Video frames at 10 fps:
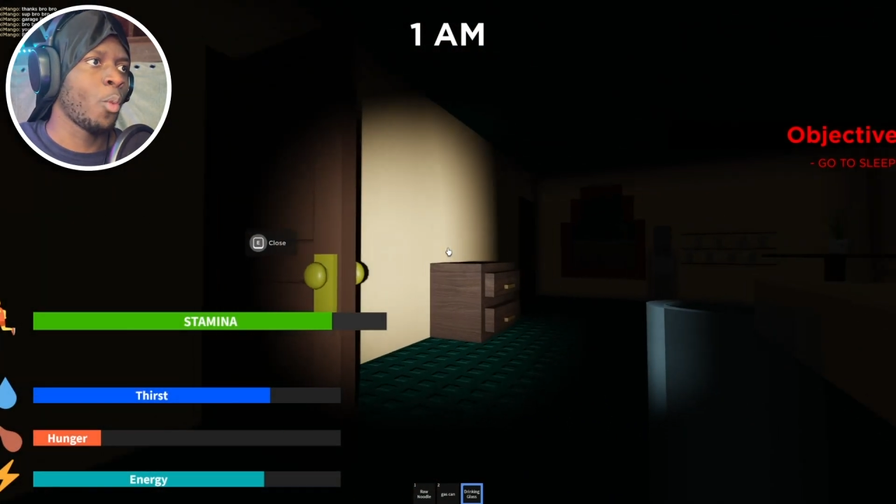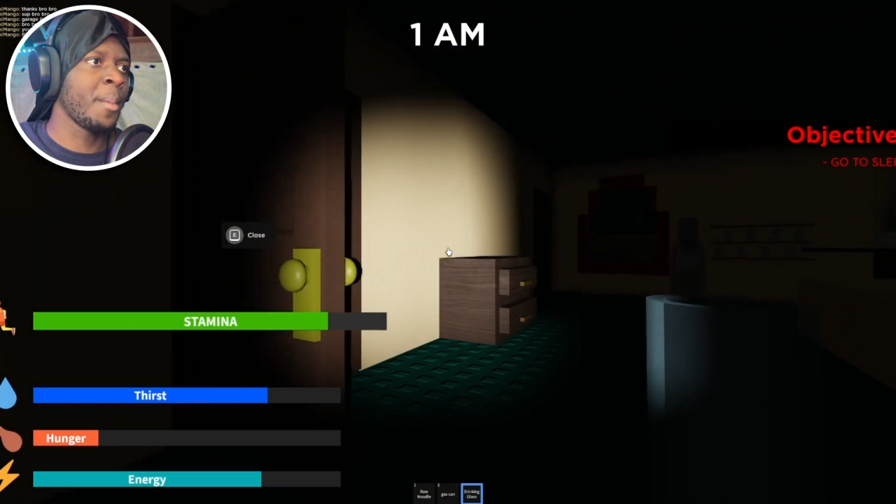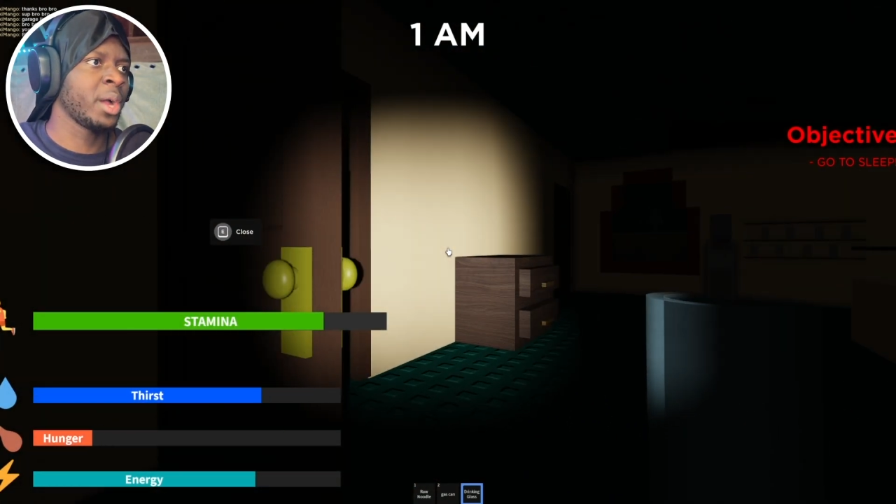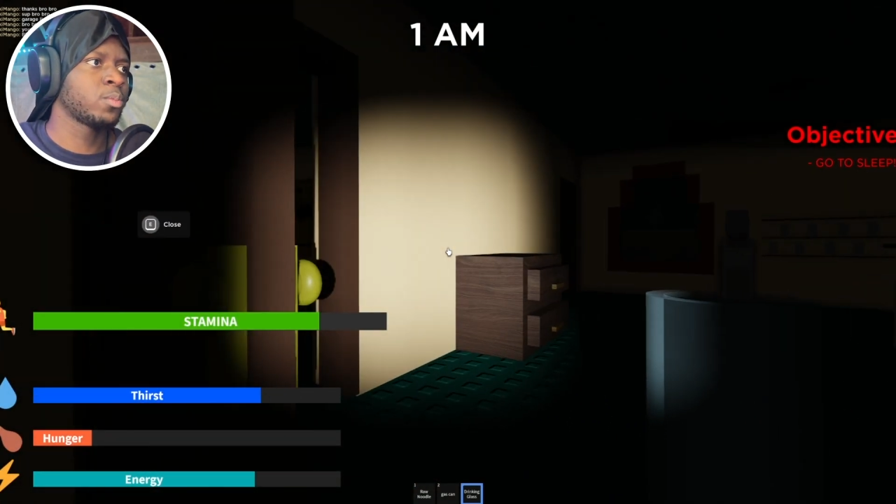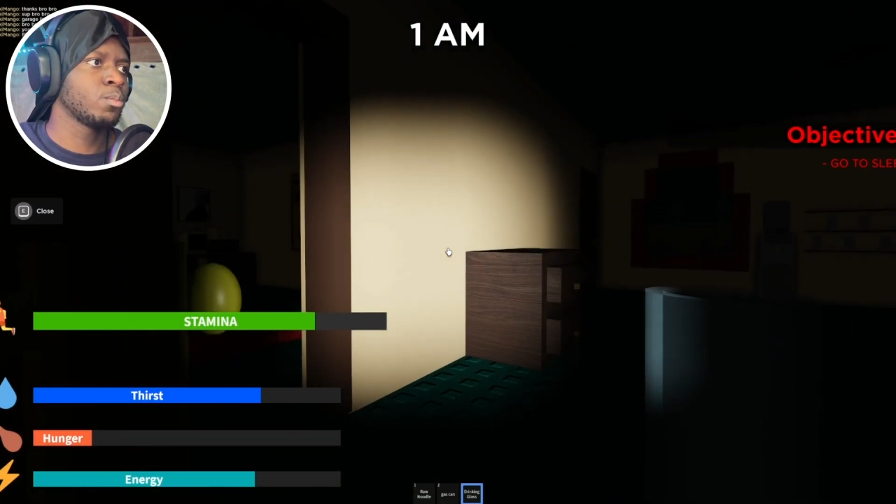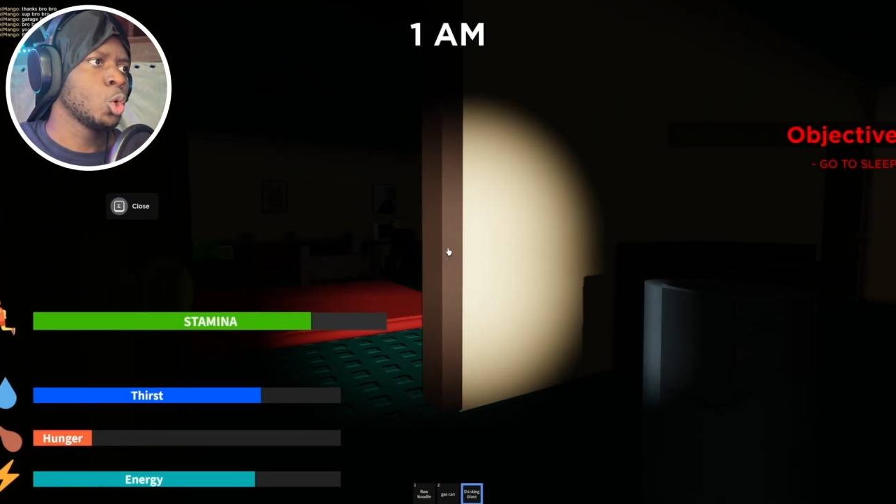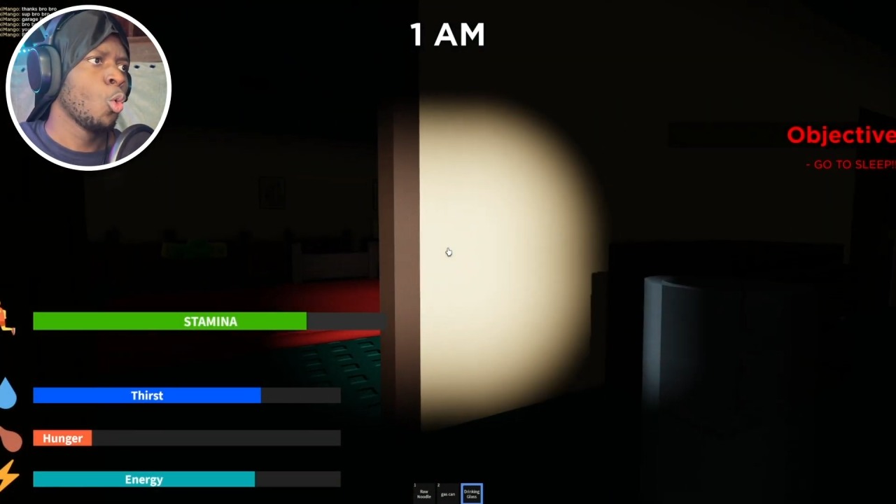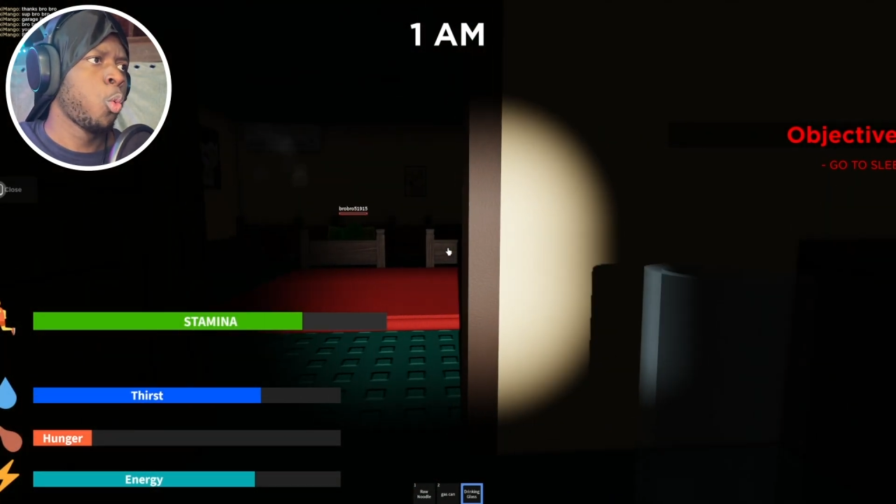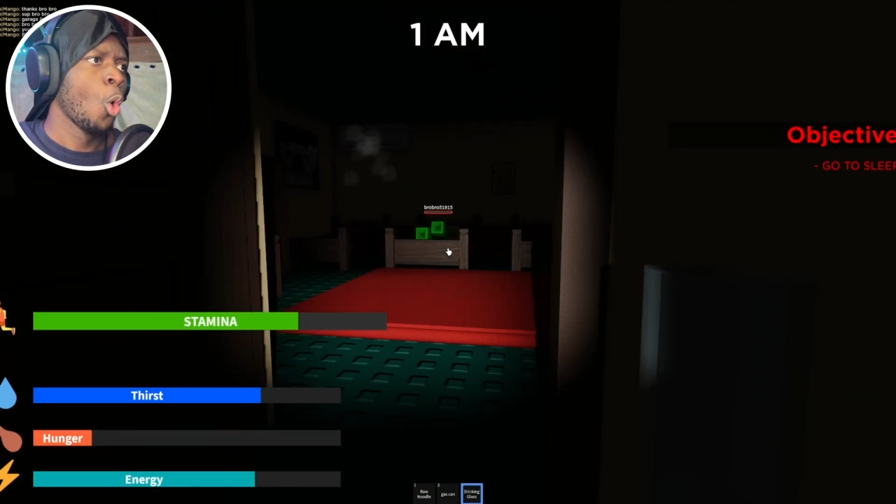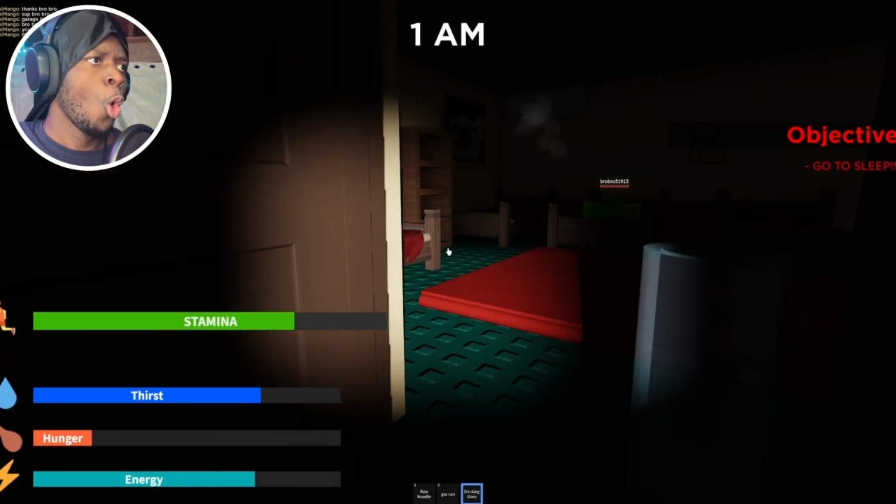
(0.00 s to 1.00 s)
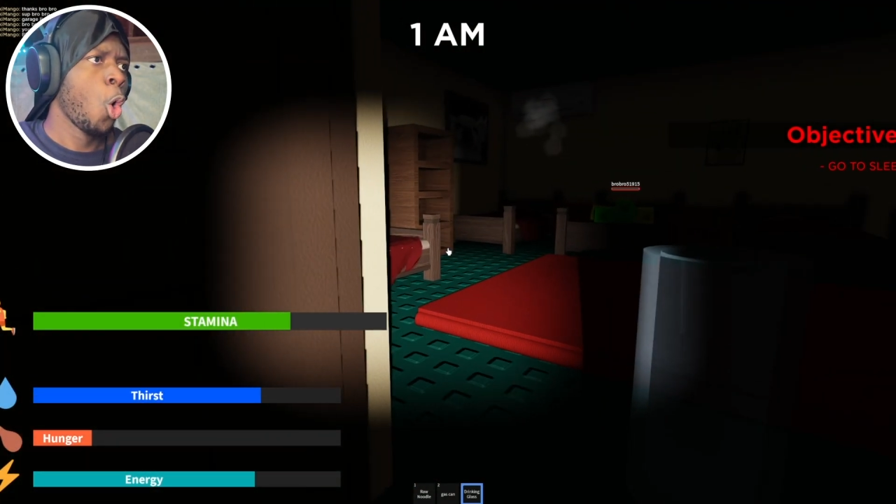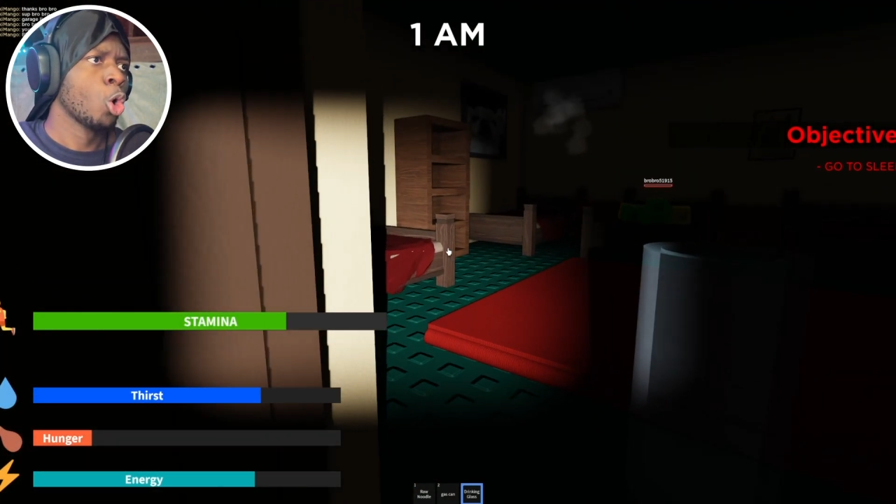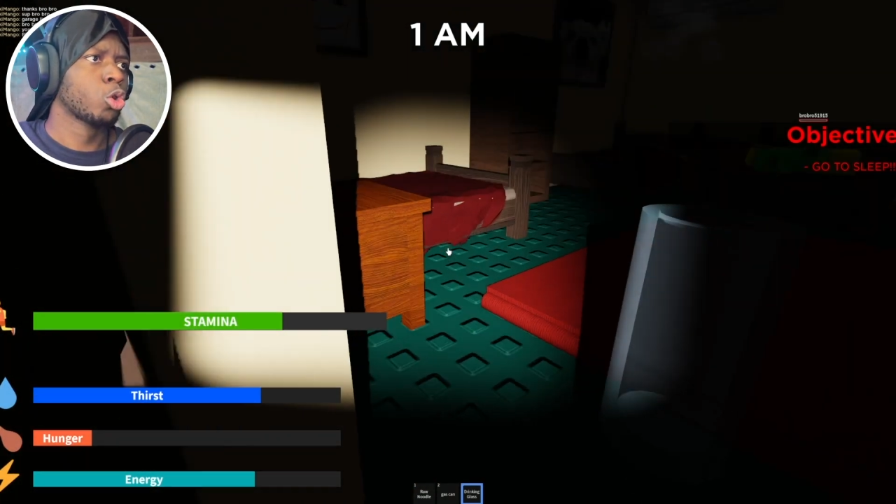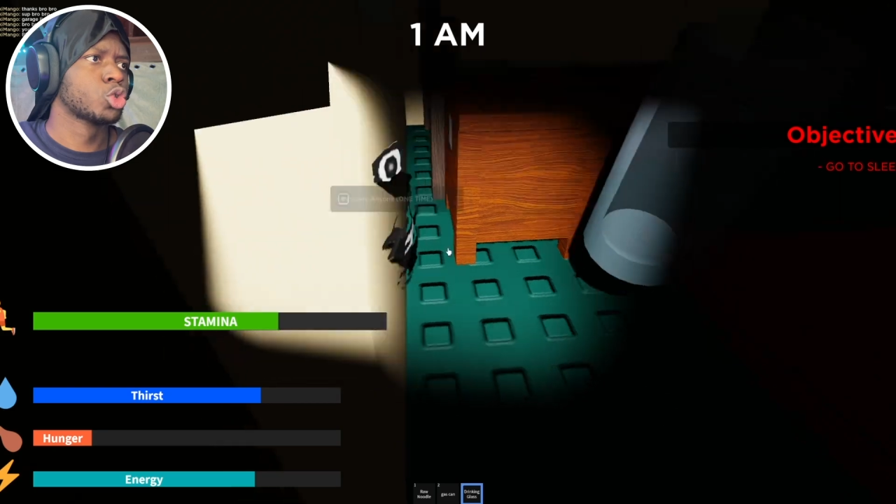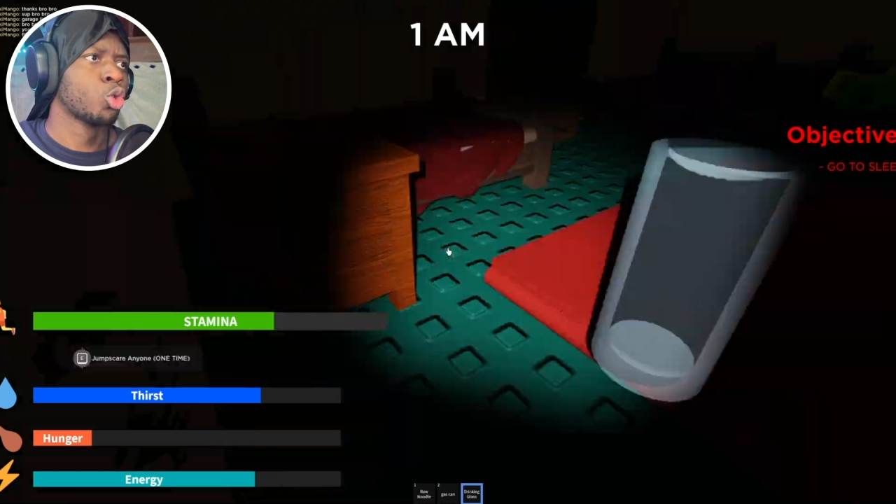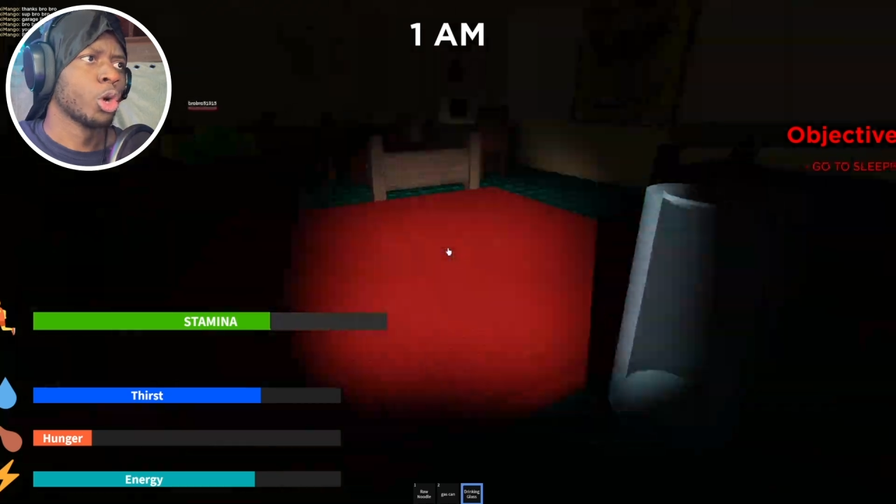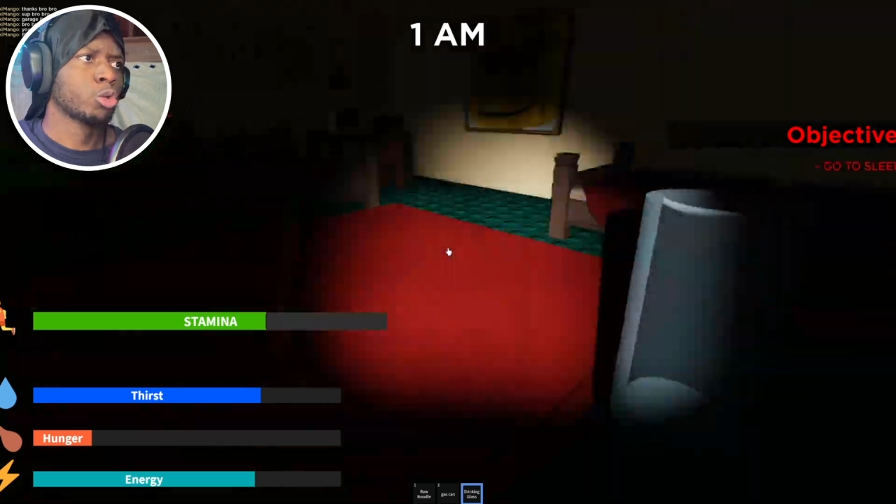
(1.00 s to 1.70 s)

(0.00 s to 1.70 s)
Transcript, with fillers: Why am I close to